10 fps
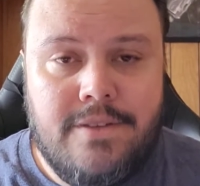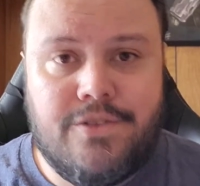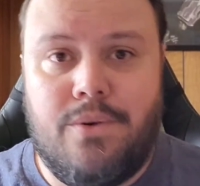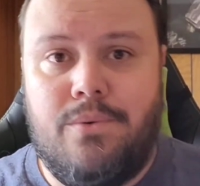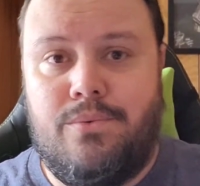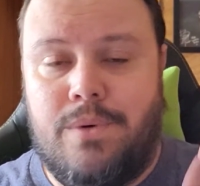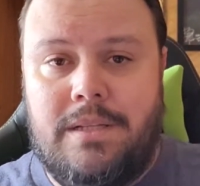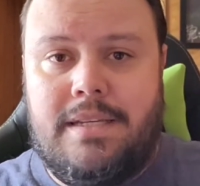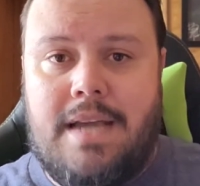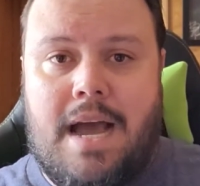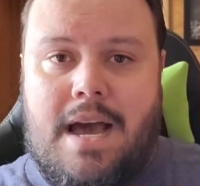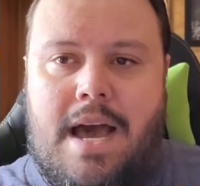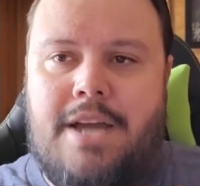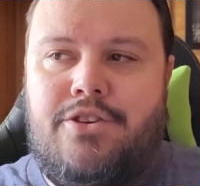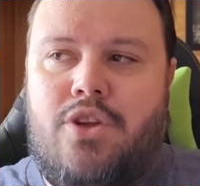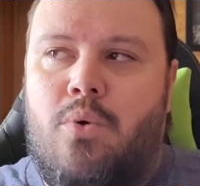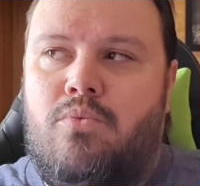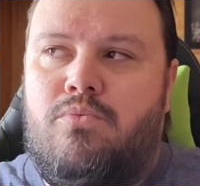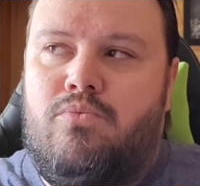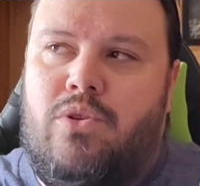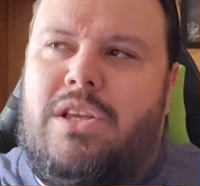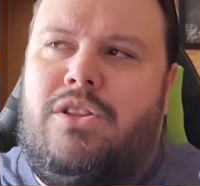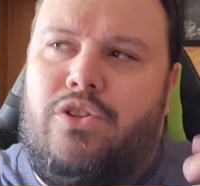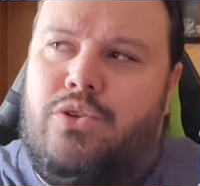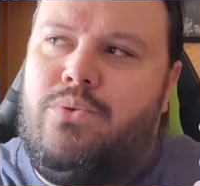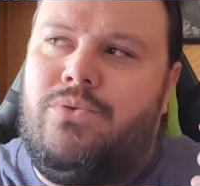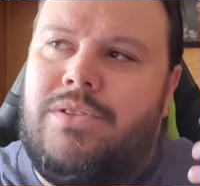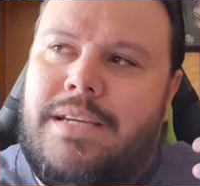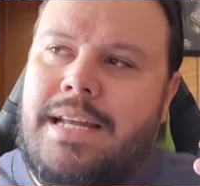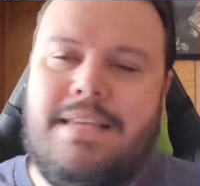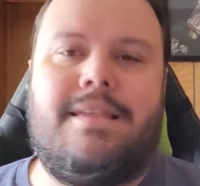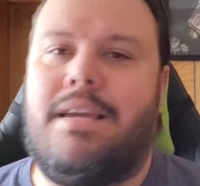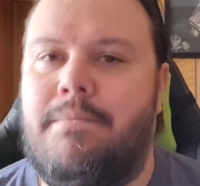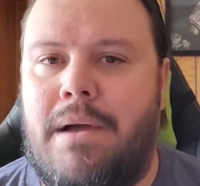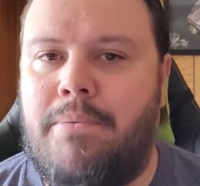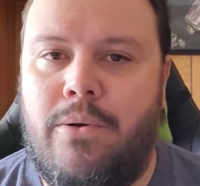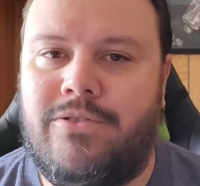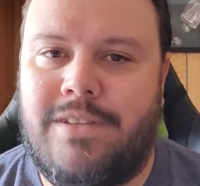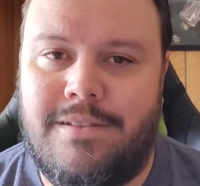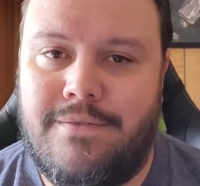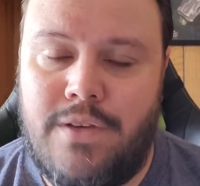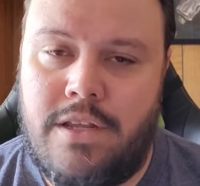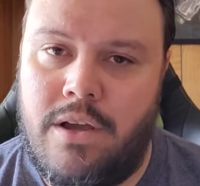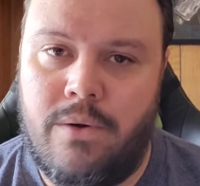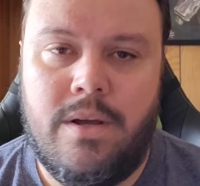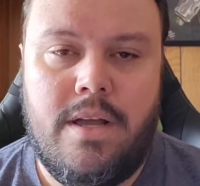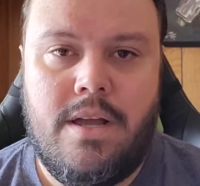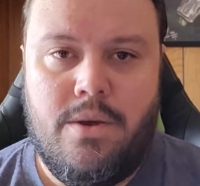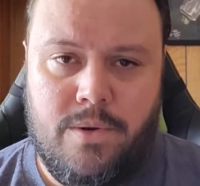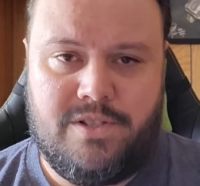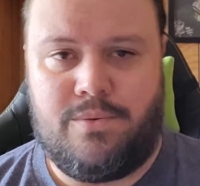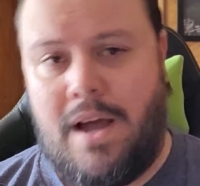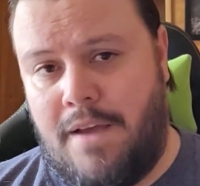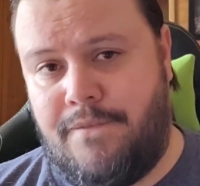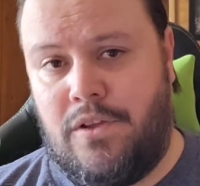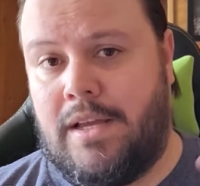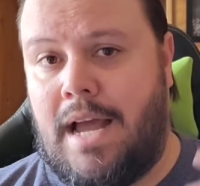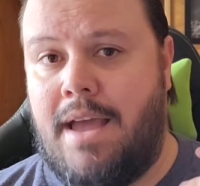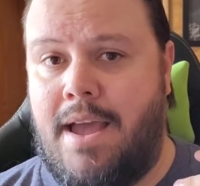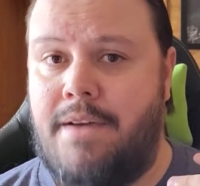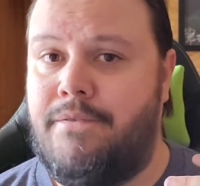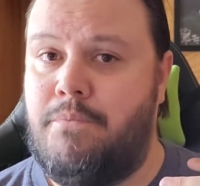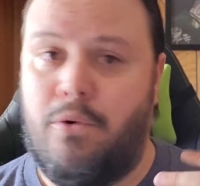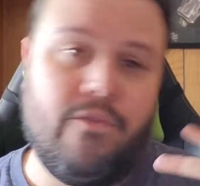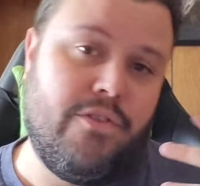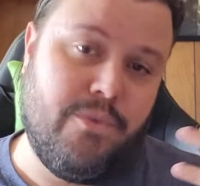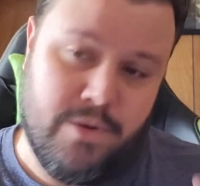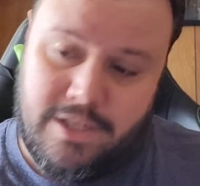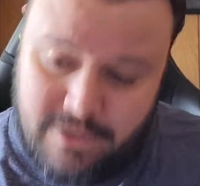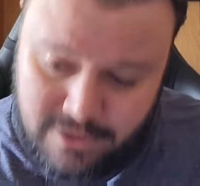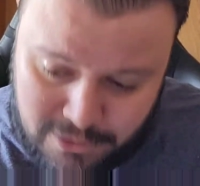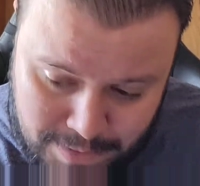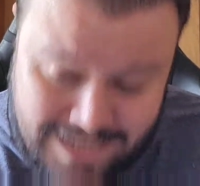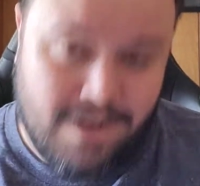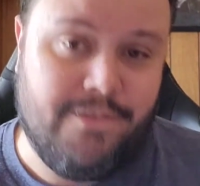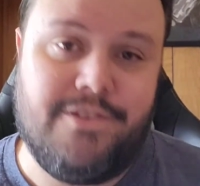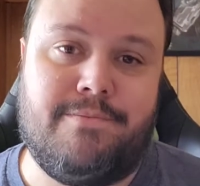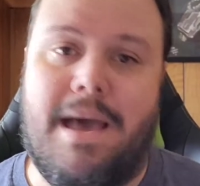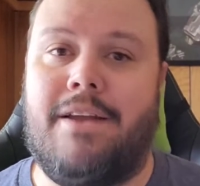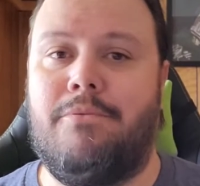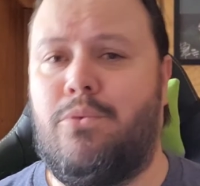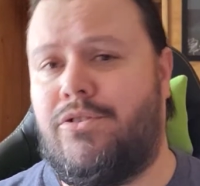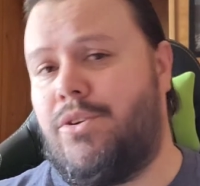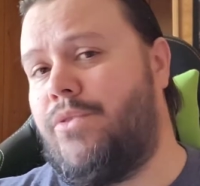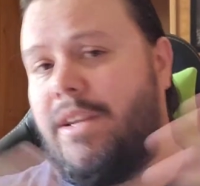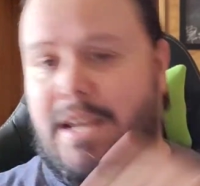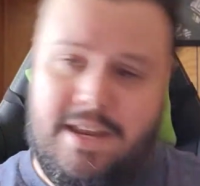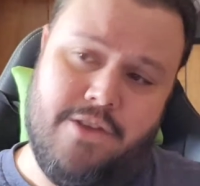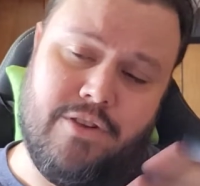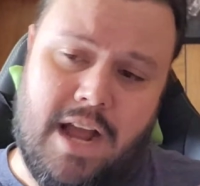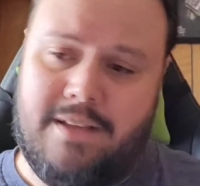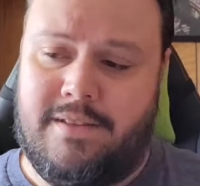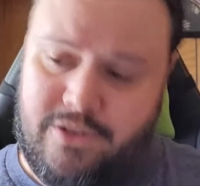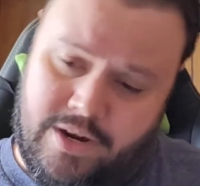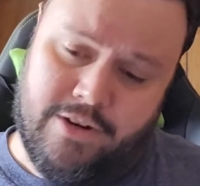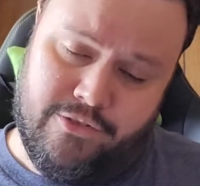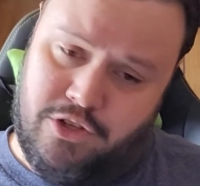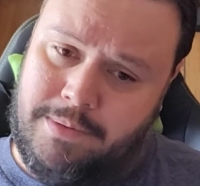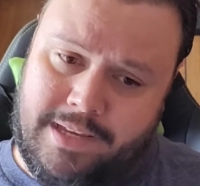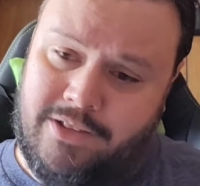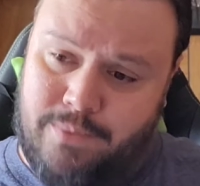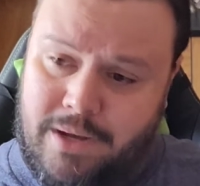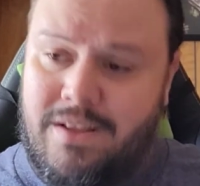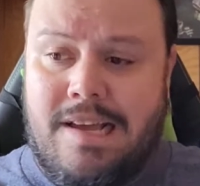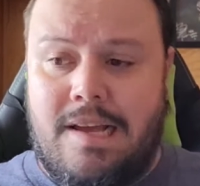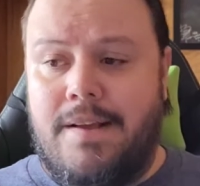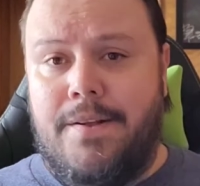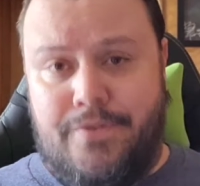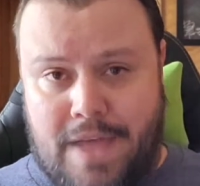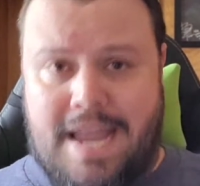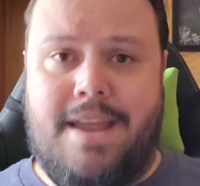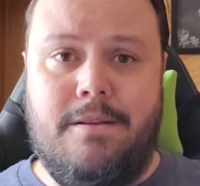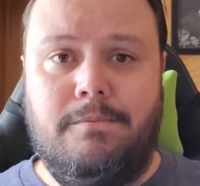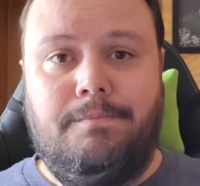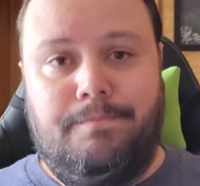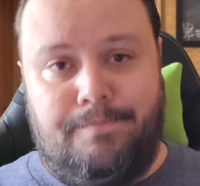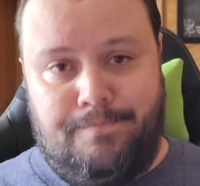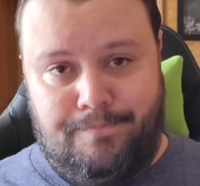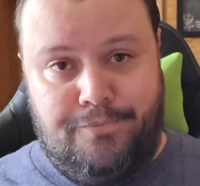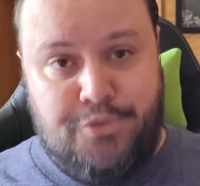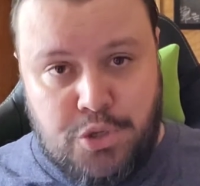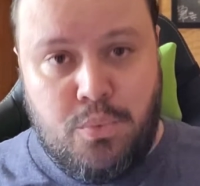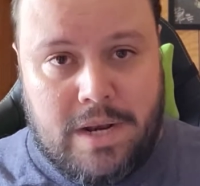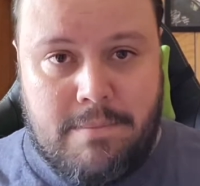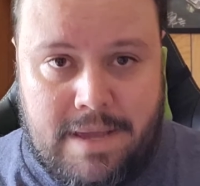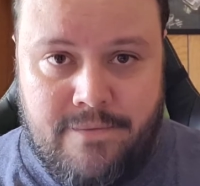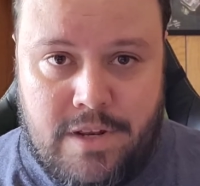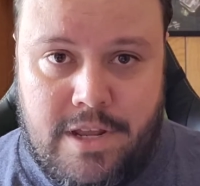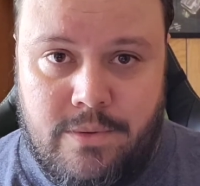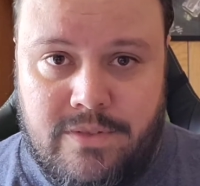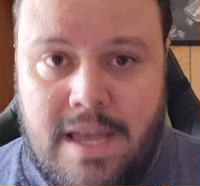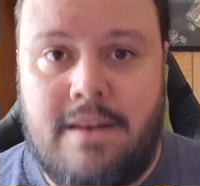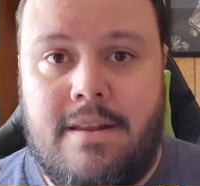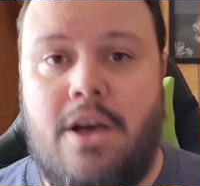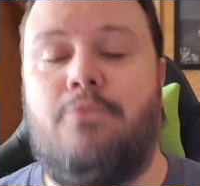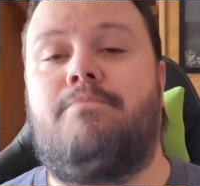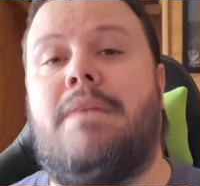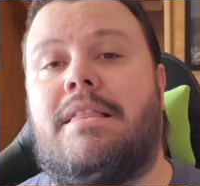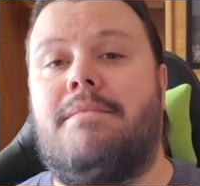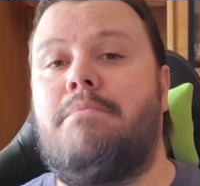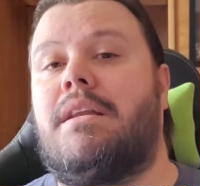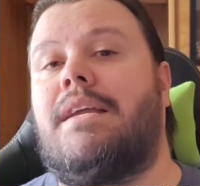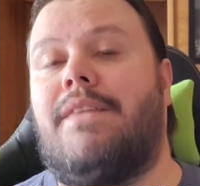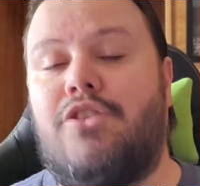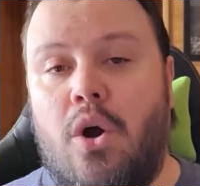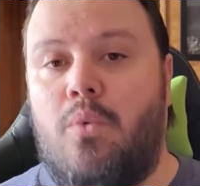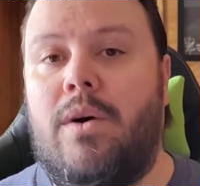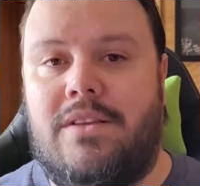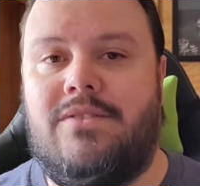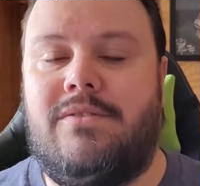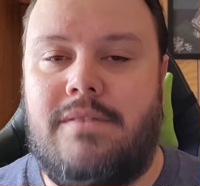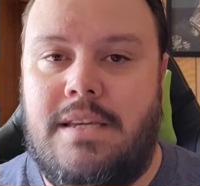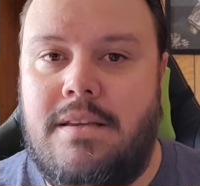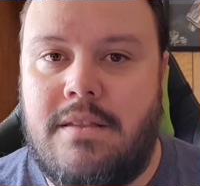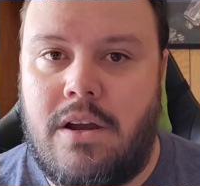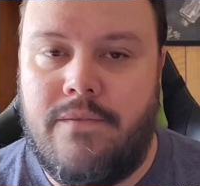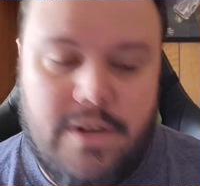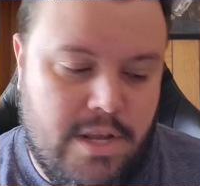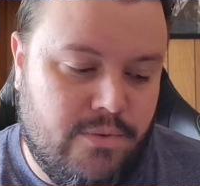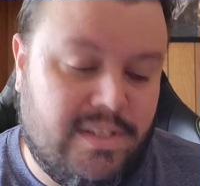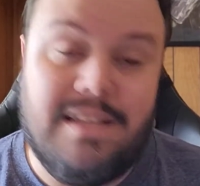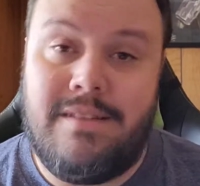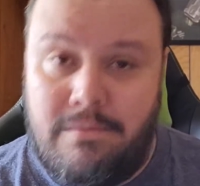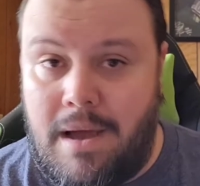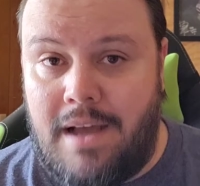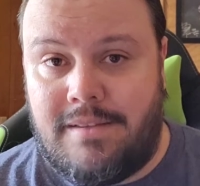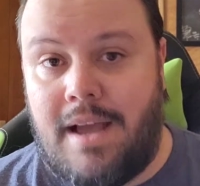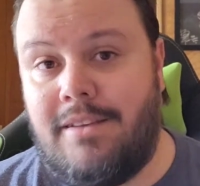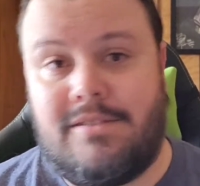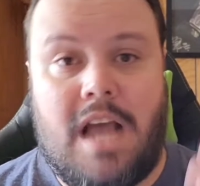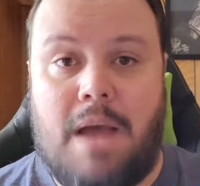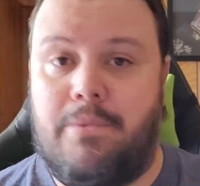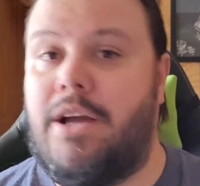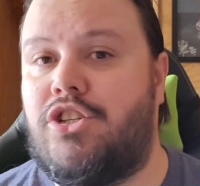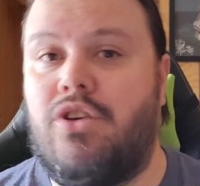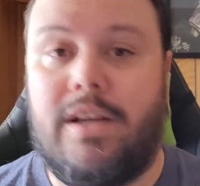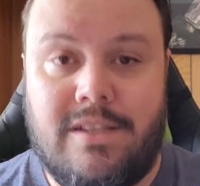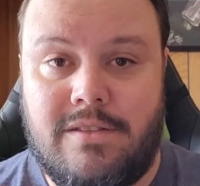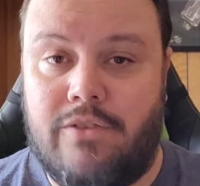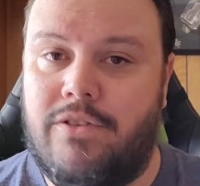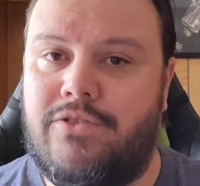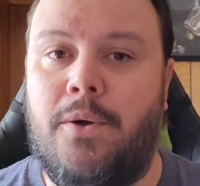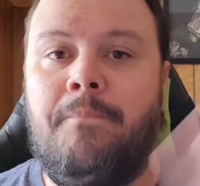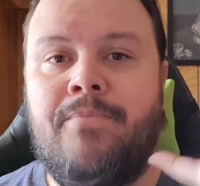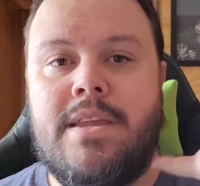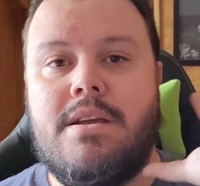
So really, I don't really lose anything by posting this video, which is why I feel like I have more of authority to speak on this matter more so than any other content creators do, because, they do want to make videos that help make them money, and they don't want to see their videos get demonetized, copyright struck, etc. So